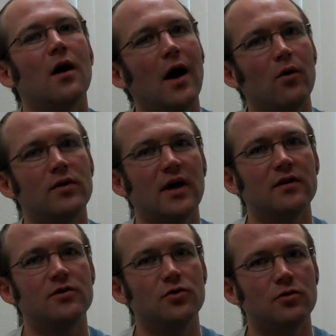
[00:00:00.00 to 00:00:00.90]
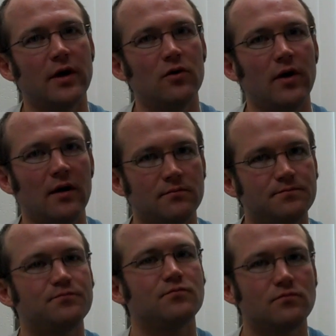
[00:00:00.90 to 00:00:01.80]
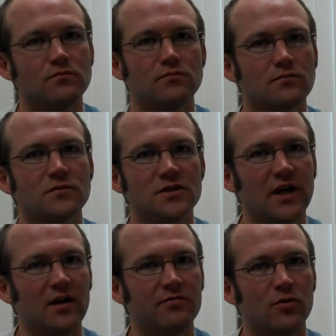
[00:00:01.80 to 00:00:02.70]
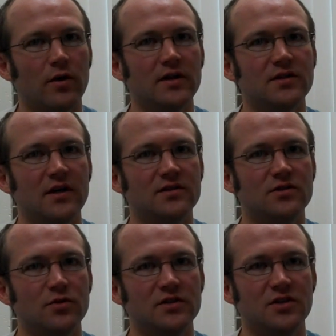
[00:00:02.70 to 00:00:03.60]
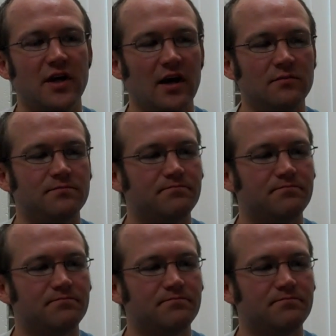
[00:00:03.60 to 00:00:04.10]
I would get a tutor right away. Sign up for one as, as soon as you can.